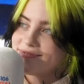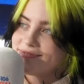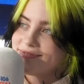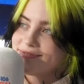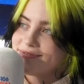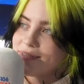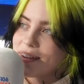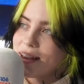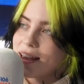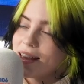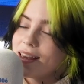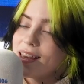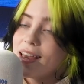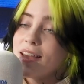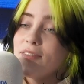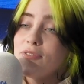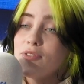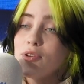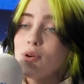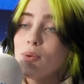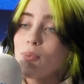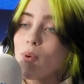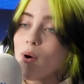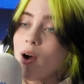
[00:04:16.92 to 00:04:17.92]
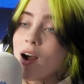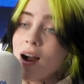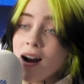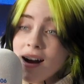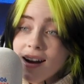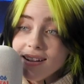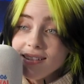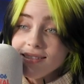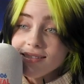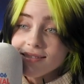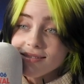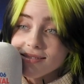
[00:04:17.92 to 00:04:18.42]
I mean, me, to be
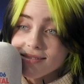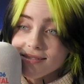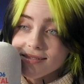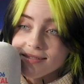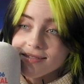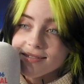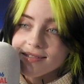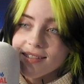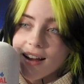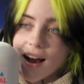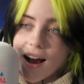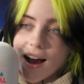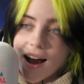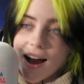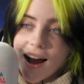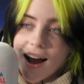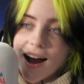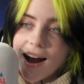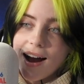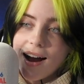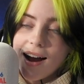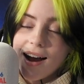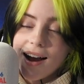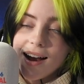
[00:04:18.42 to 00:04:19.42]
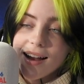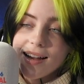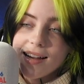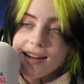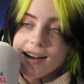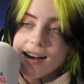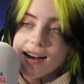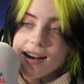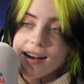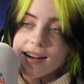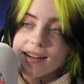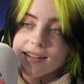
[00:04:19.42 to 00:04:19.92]
fair, you've put me. I, can't
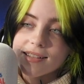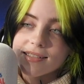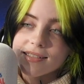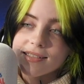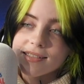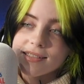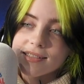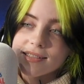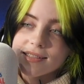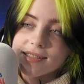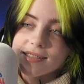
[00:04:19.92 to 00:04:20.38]
uh, compare to Michael B.